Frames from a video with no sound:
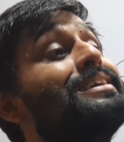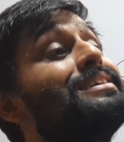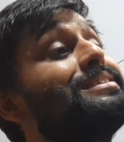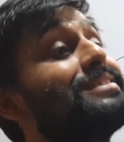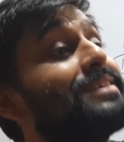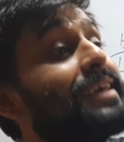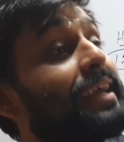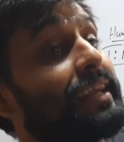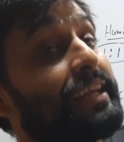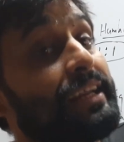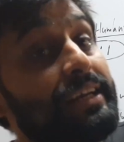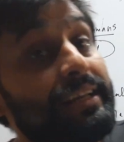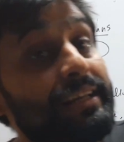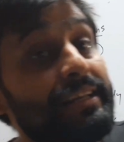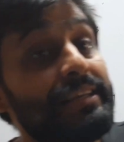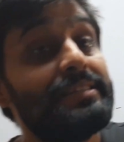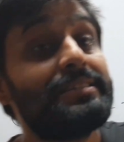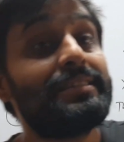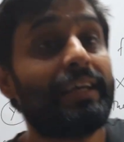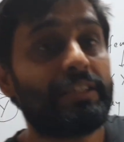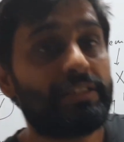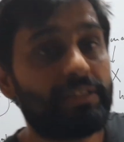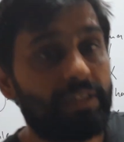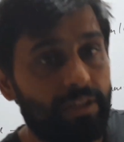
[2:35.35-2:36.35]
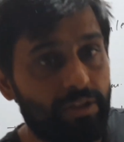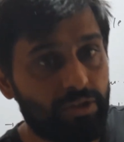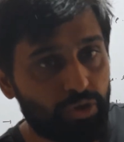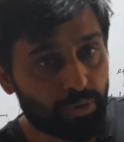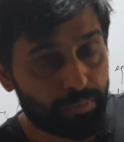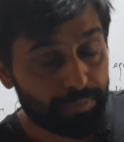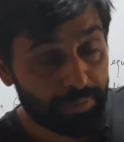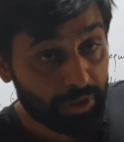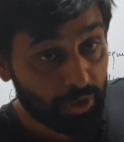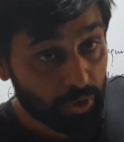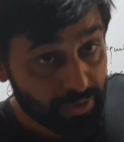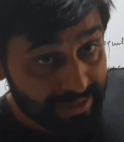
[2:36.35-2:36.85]
secondary sex
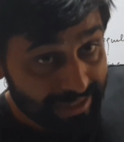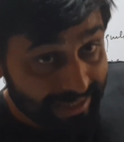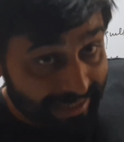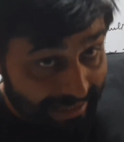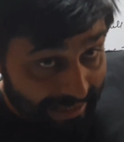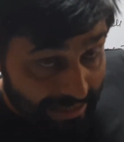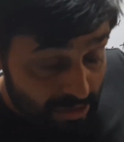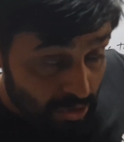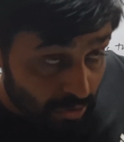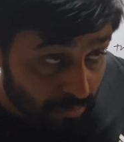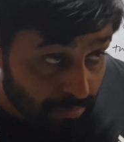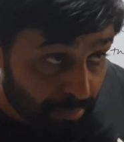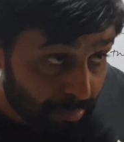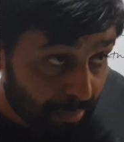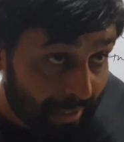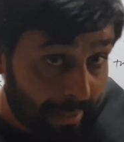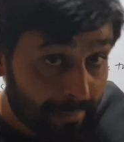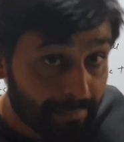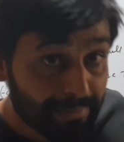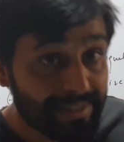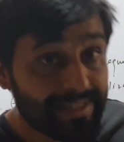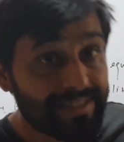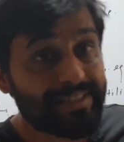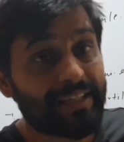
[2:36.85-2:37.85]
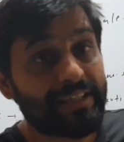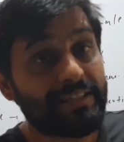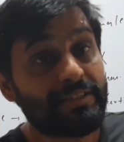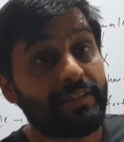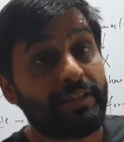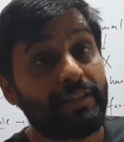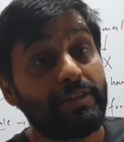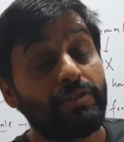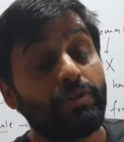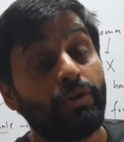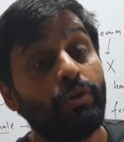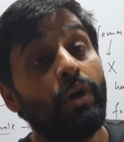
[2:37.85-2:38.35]
ratio because in case of primary
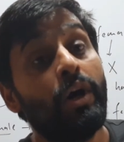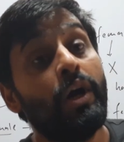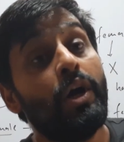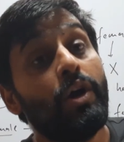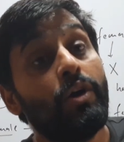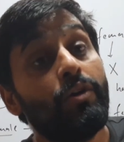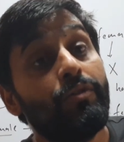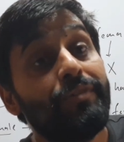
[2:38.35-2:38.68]
sex ratio,